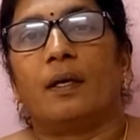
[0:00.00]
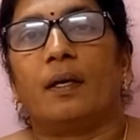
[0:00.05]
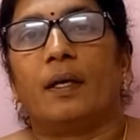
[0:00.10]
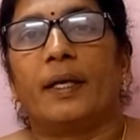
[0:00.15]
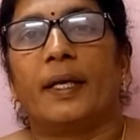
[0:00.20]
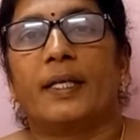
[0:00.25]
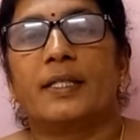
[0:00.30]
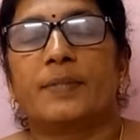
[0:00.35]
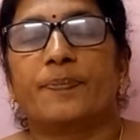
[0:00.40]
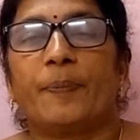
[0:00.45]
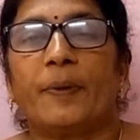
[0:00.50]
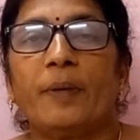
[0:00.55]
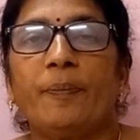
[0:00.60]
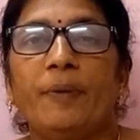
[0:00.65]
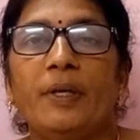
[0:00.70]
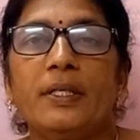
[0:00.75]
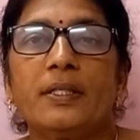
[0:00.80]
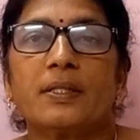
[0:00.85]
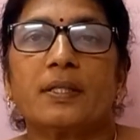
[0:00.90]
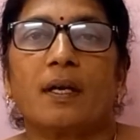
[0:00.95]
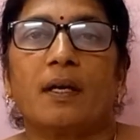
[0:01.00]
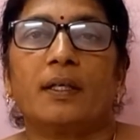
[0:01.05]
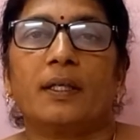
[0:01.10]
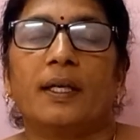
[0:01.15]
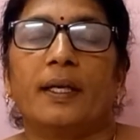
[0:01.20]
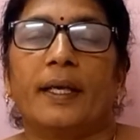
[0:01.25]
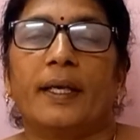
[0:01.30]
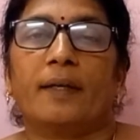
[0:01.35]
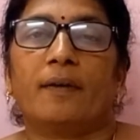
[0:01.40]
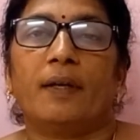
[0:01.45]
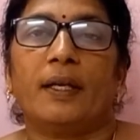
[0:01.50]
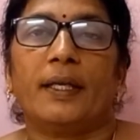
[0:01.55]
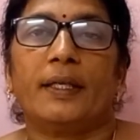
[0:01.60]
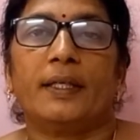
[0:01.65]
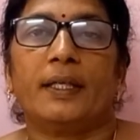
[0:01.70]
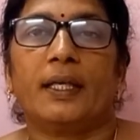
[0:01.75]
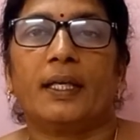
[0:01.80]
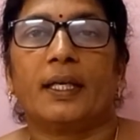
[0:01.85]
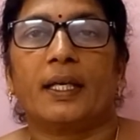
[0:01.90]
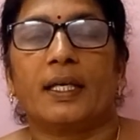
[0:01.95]
experiments on
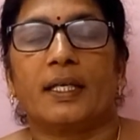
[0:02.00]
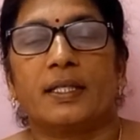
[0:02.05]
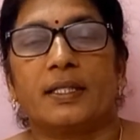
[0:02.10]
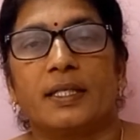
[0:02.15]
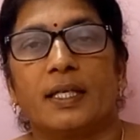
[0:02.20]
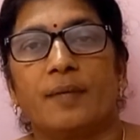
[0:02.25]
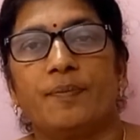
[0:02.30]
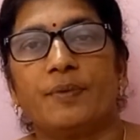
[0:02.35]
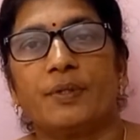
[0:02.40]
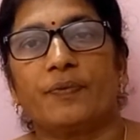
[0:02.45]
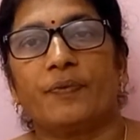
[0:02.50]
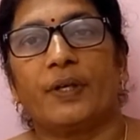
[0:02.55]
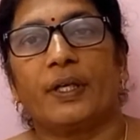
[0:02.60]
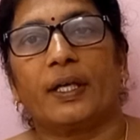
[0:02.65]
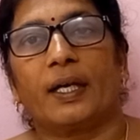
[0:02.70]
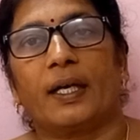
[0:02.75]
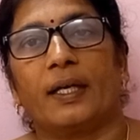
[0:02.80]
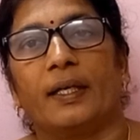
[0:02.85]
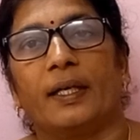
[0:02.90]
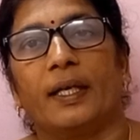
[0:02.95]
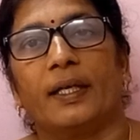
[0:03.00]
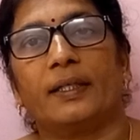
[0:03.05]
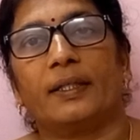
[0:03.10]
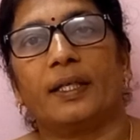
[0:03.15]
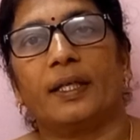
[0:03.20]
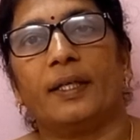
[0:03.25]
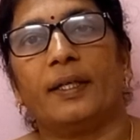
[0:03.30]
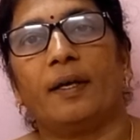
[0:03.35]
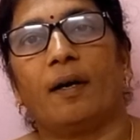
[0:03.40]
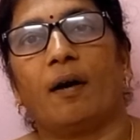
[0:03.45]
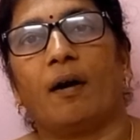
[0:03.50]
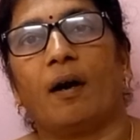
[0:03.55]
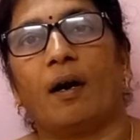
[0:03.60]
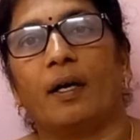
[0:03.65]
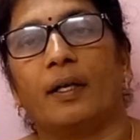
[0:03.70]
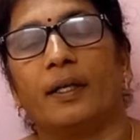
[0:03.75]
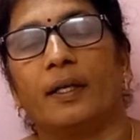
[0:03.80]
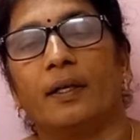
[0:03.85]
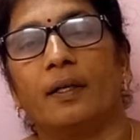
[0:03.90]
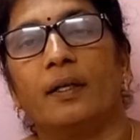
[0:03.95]
glycolytic enzymes were conducted
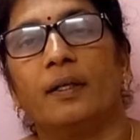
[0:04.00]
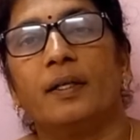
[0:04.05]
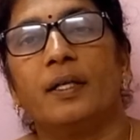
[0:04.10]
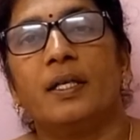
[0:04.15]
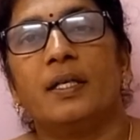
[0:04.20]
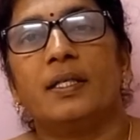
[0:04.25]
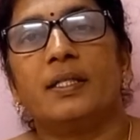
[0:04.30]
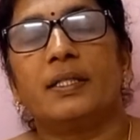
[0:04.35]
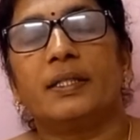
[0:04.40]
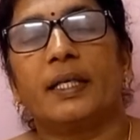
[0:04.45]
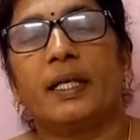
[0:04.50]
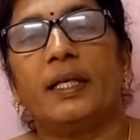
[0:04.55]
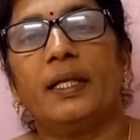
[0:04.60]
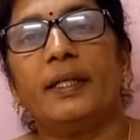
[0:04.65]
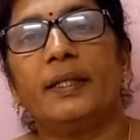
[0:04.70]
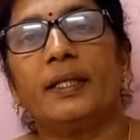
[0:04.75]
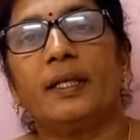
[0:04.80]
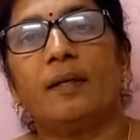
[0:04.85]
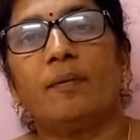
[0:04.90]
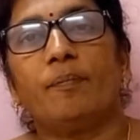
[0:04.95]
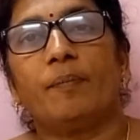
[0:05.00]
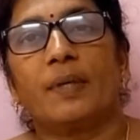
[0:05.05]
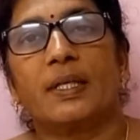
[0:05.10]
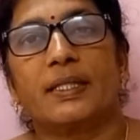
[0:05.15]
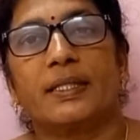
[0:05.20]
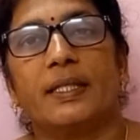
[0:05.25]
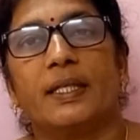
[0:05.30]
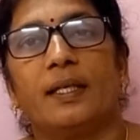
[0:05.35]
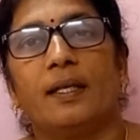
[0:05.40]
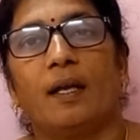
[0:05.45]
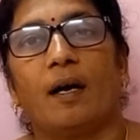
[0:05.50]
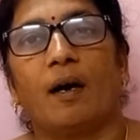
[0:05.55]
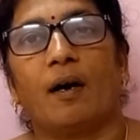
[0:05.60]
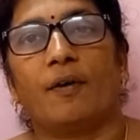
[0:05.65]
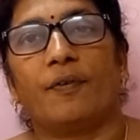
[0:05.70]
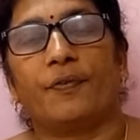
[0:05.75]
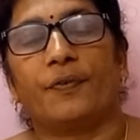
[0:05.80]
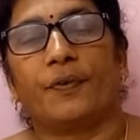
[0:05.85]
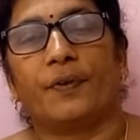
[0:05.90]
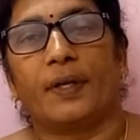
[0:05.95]
on skeletal muscle
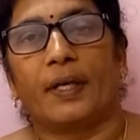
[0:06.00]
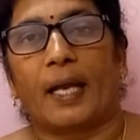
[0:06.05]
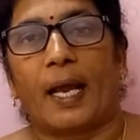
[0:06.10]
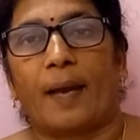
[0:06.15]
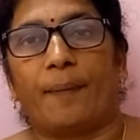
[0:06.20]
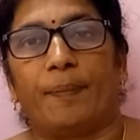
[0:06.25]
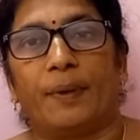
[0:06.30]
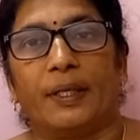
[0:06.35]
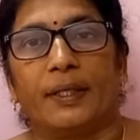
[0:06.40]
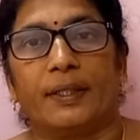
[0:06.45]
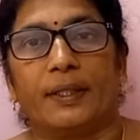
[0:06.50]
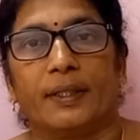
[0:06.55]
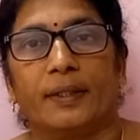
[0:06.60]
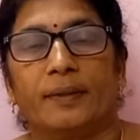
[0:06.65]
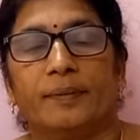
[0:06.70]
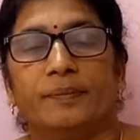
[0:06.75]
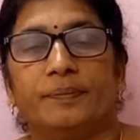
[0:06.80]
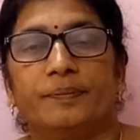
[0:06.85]
of rabbit.